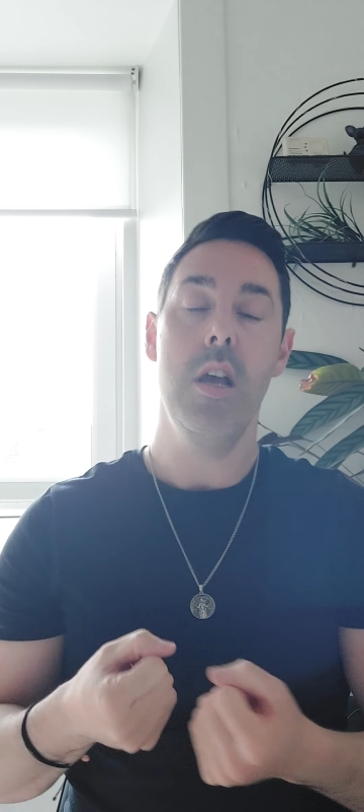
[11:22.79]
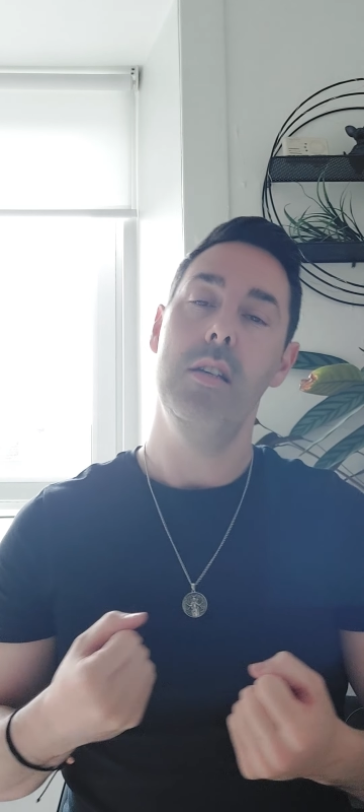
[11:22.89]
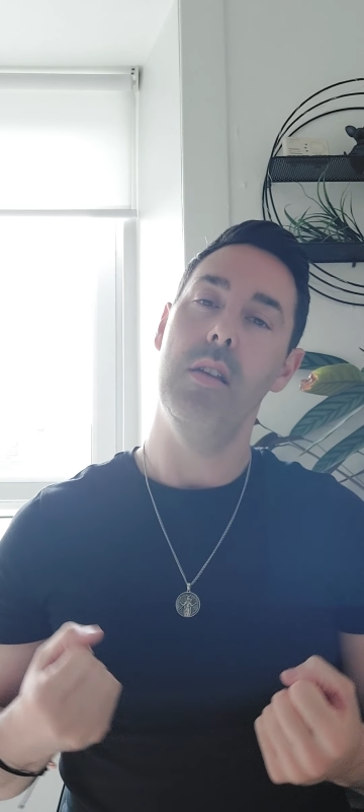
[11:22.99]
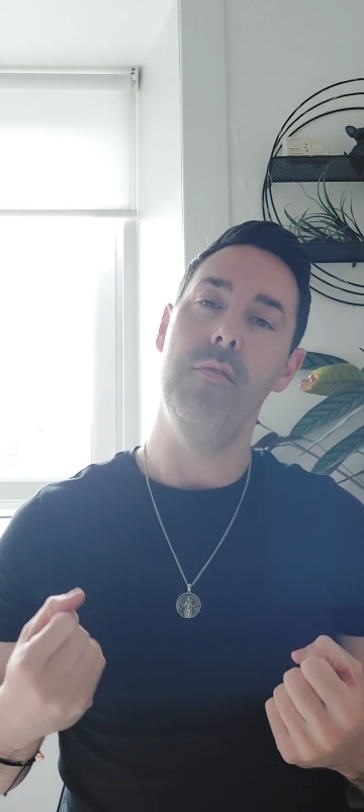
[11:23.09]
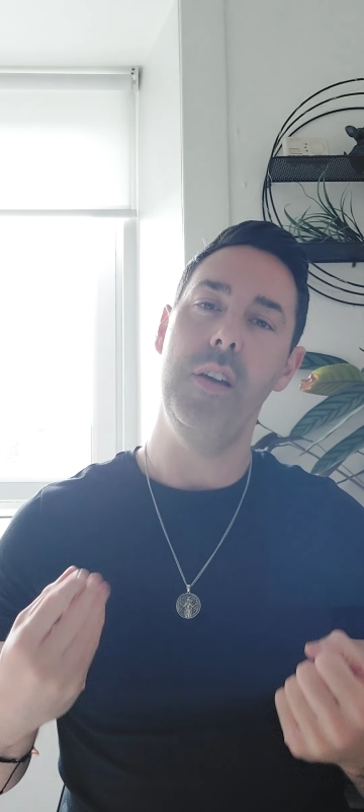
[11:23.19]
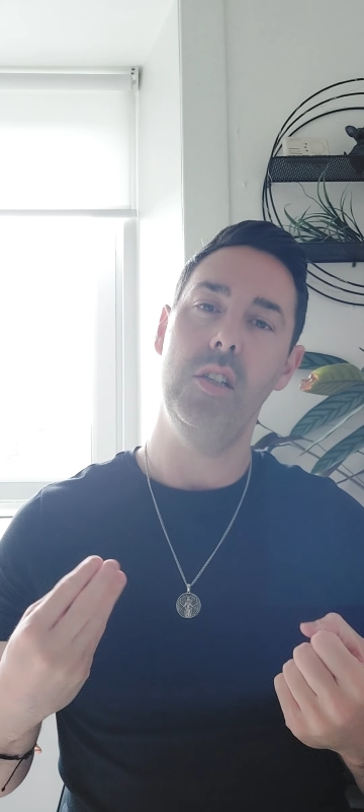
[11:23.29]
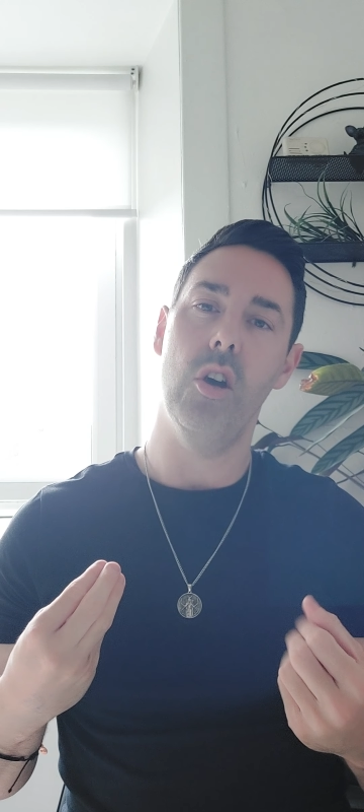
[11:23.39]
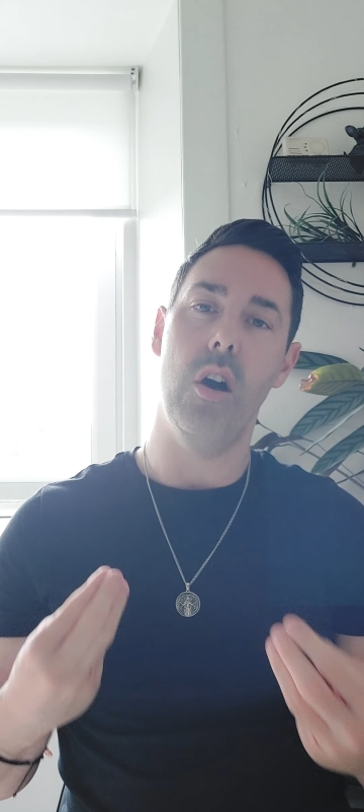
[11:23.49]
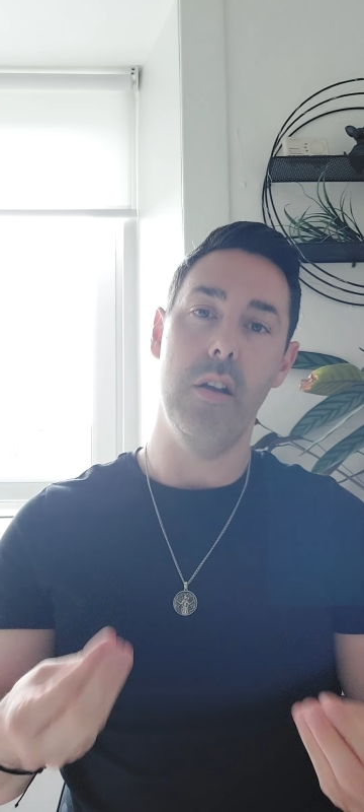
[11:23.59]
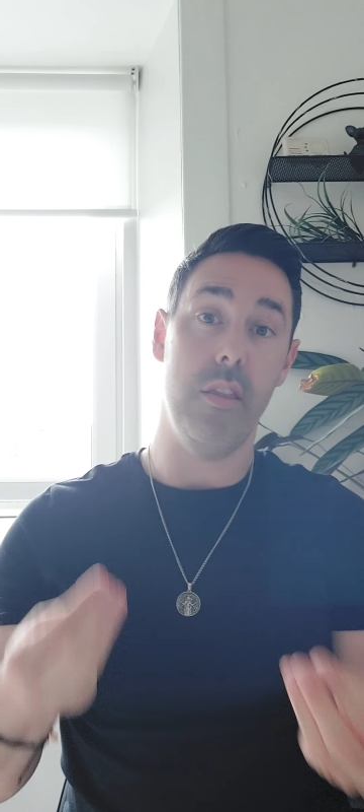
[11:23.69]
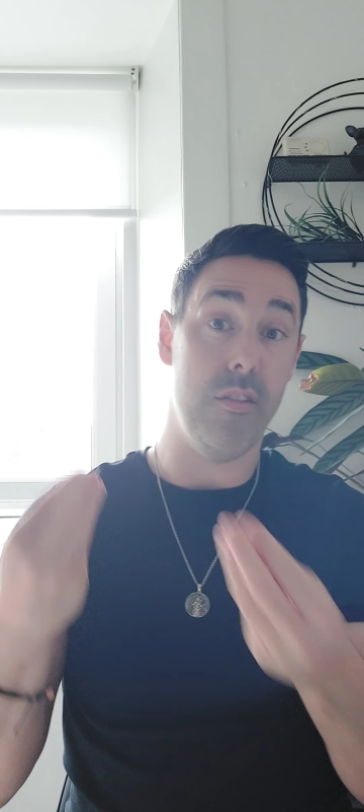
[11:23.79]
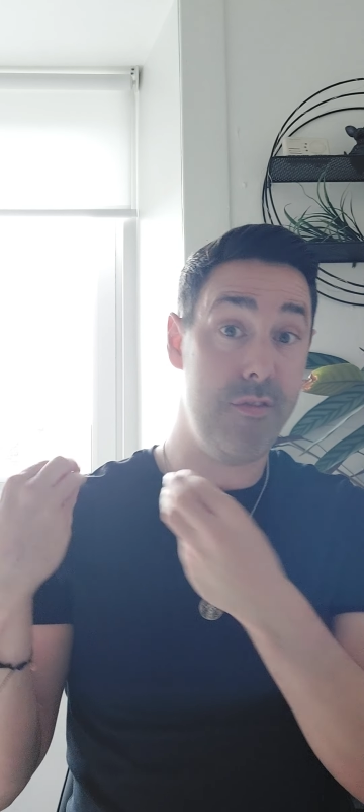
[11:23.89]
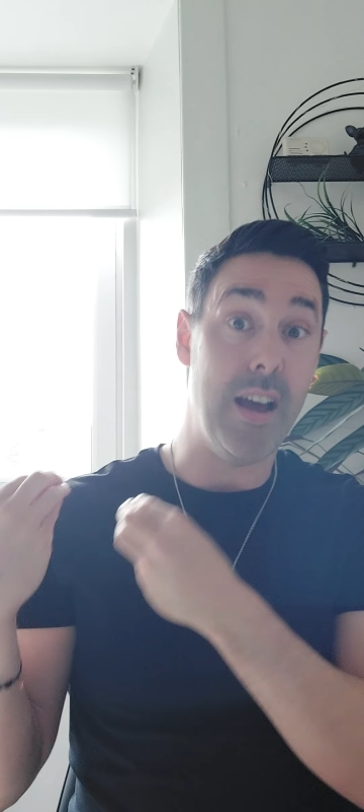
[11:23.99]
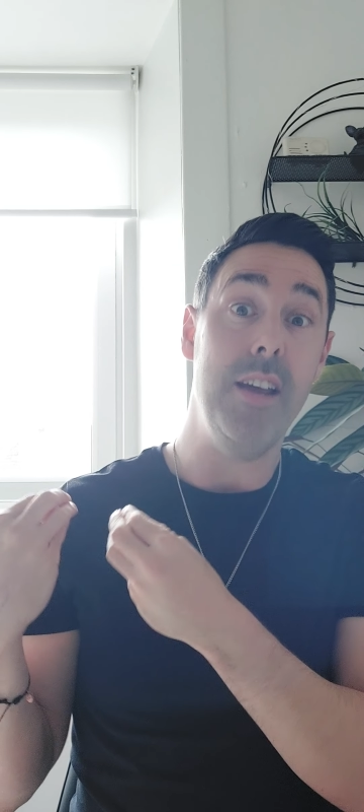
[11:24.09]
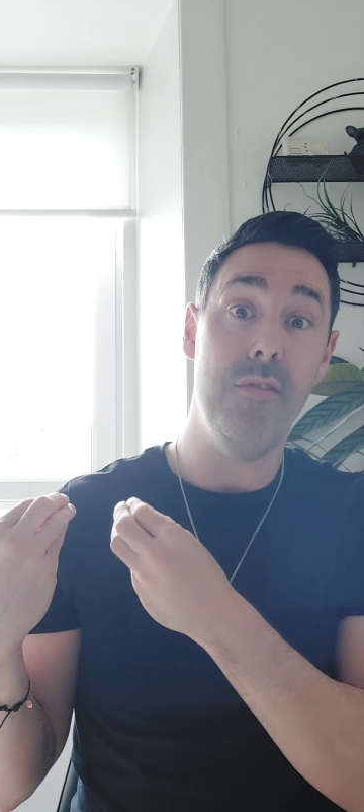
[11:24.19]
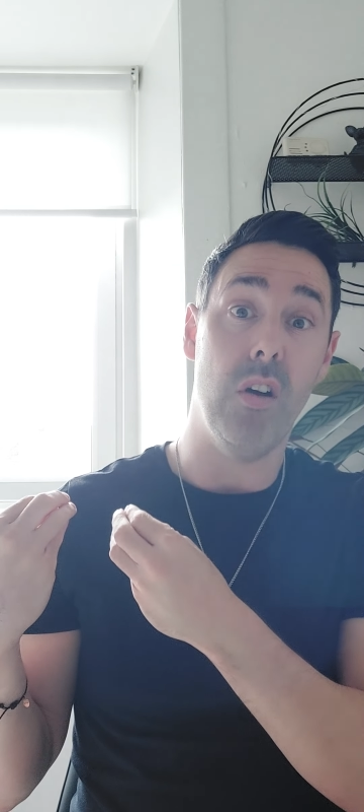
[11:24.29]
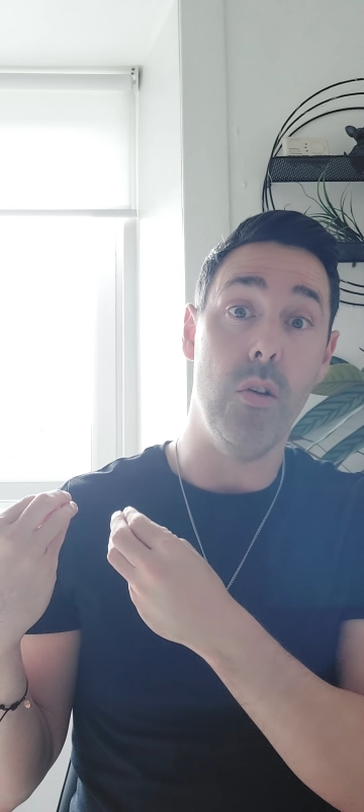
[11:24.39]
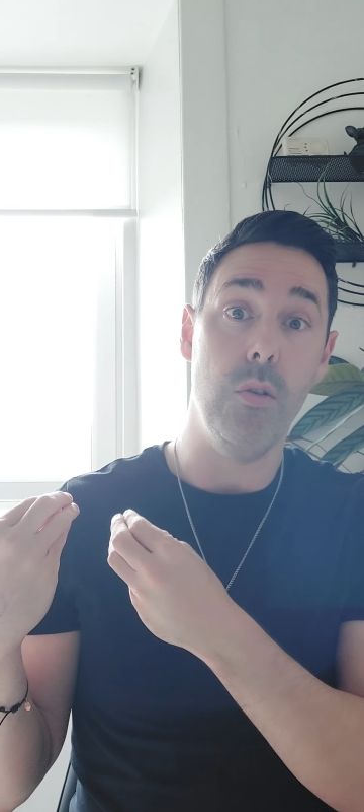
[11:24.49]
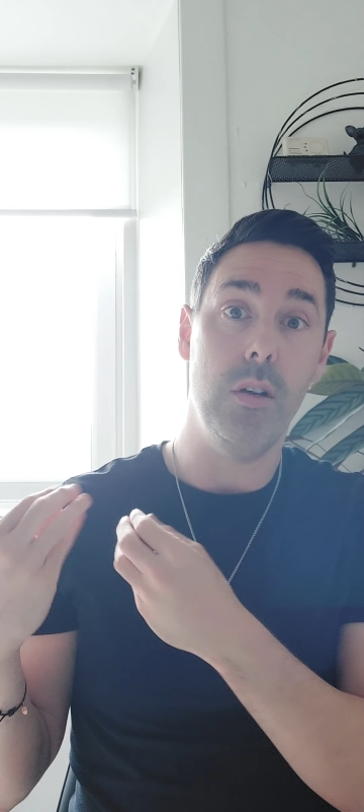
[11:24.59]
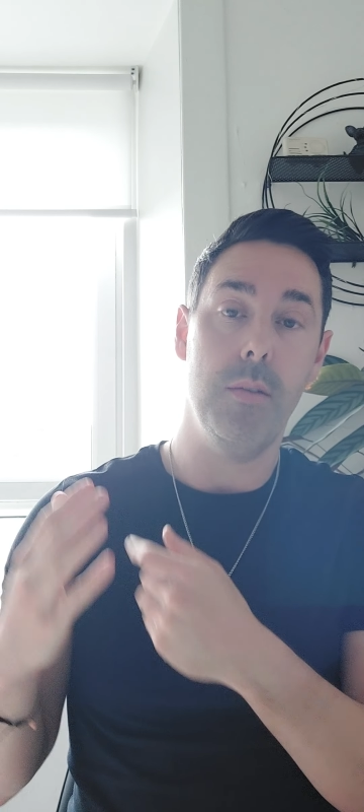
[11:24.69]
something to honour the fae
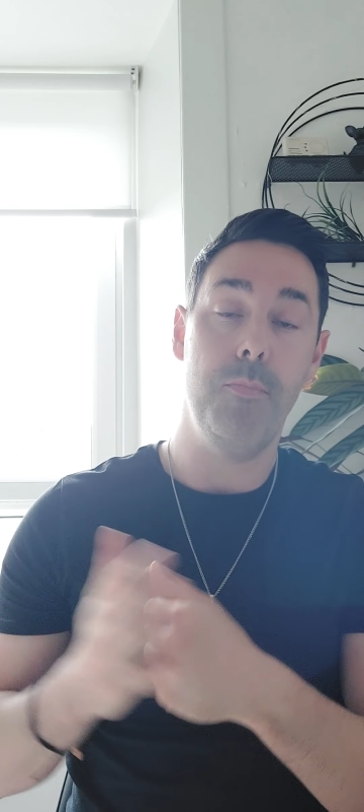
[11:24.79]
folk,